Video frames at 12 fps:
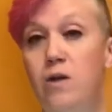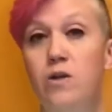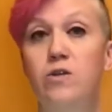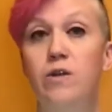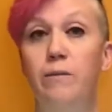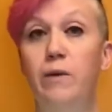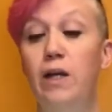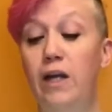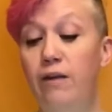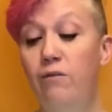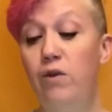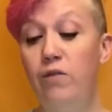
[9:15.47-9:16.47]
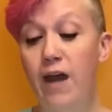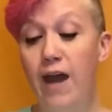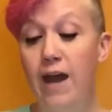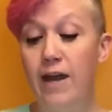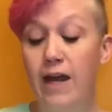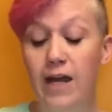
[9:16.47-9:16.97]
So I'm going to give you
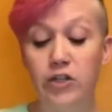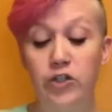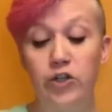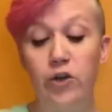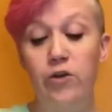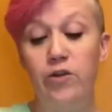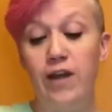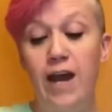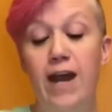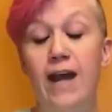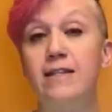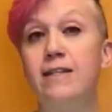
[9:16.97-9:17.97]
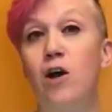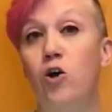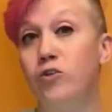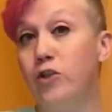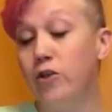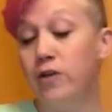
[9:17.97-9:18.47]
that and show you that as an
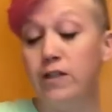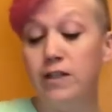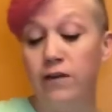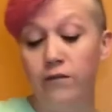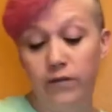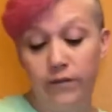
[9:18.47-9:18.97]
alternative.